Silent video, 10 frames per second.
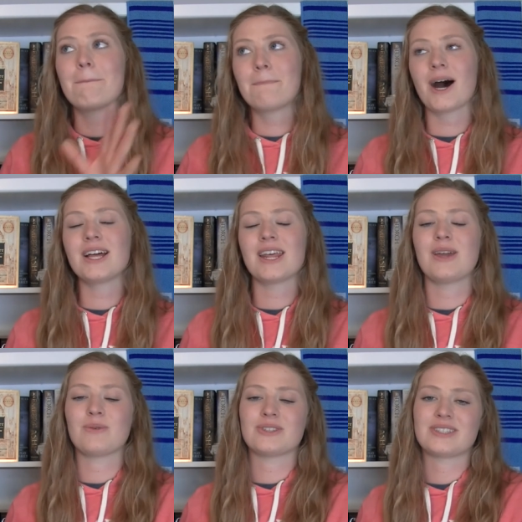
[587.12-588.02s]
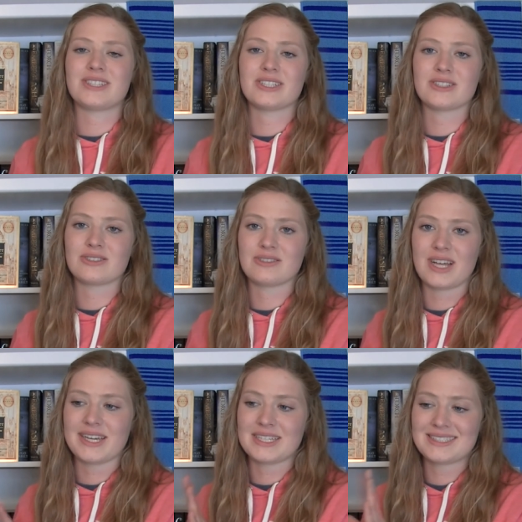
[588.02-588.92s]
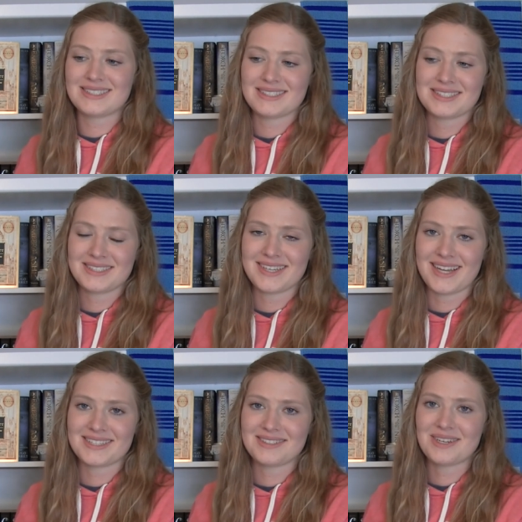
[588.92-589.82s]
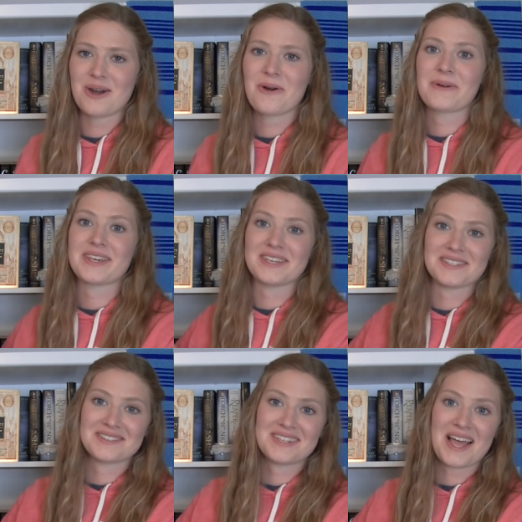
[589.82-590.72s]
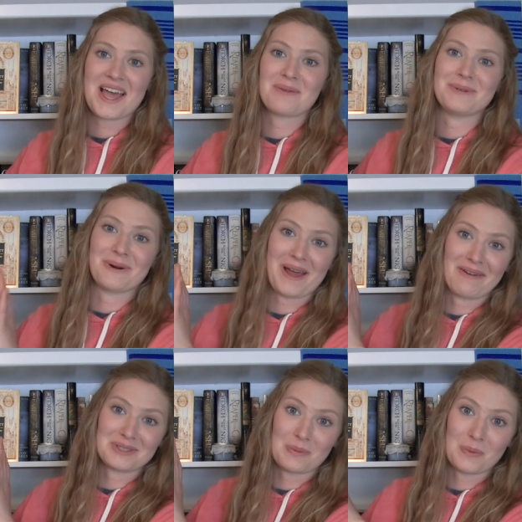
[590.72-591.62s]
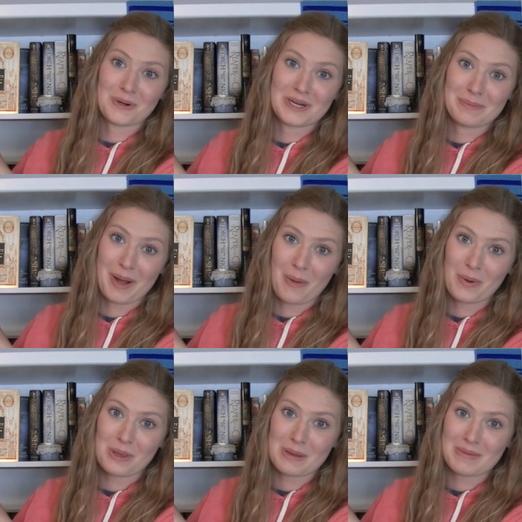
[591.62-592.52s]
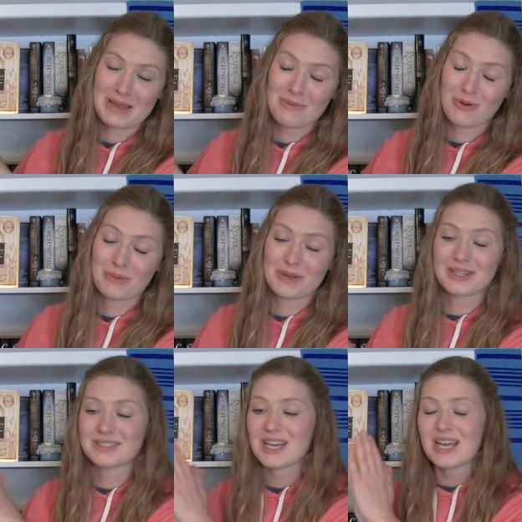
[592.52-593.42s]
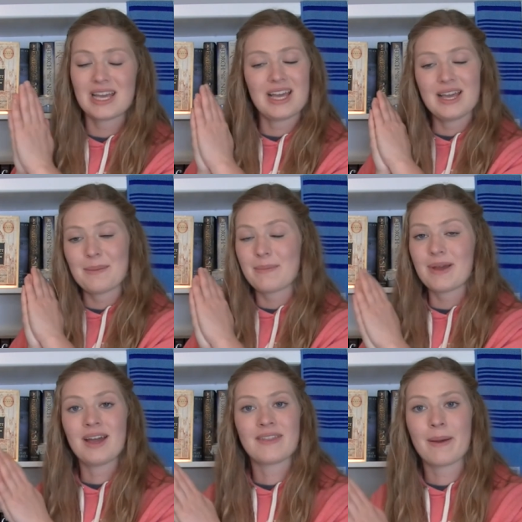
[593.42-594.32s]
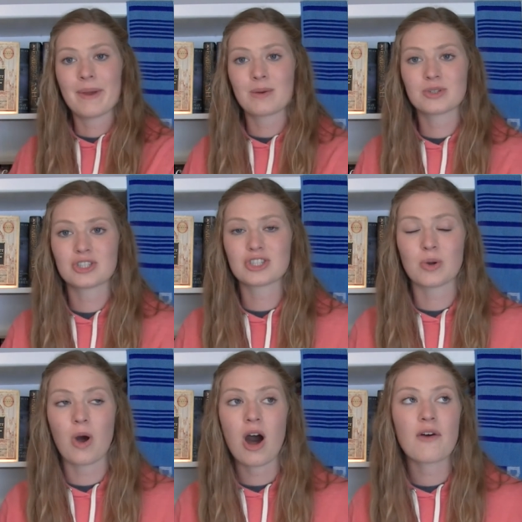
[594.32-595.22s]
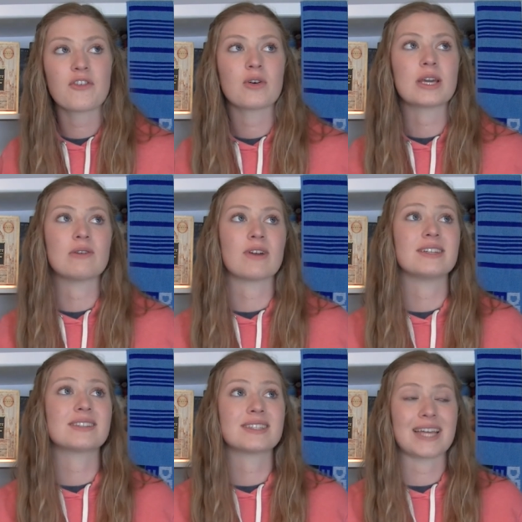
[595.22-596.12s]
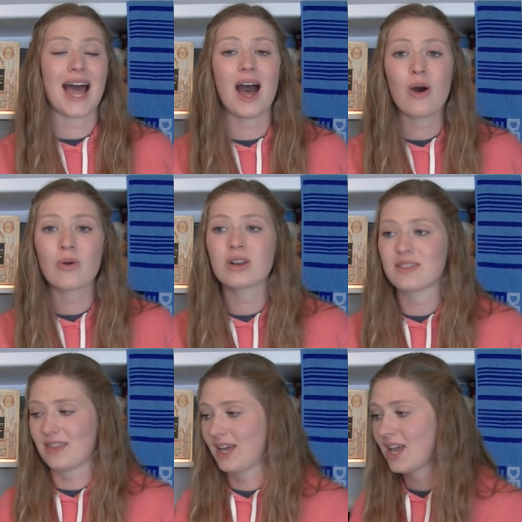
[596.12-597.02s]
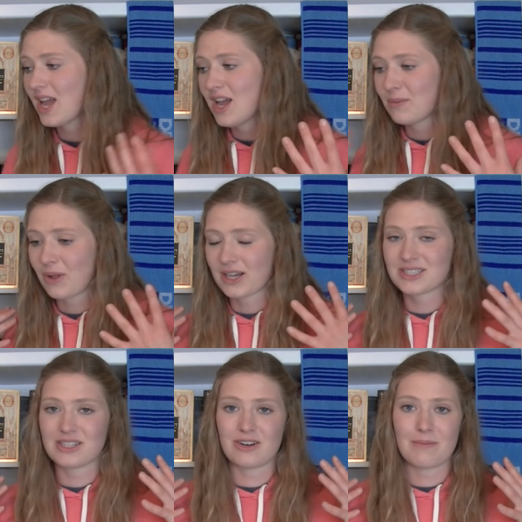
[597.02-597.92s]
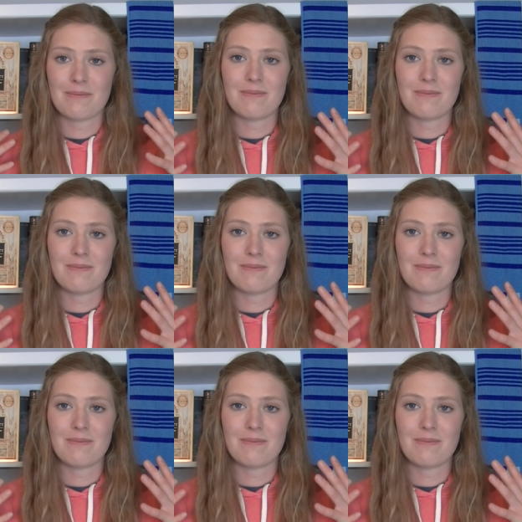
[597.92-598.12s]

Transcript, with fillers: but it was still, like, nice to know he is dead. We don't have to worry about William anymore because man, that man was just so awful. He raids the town and like blocks their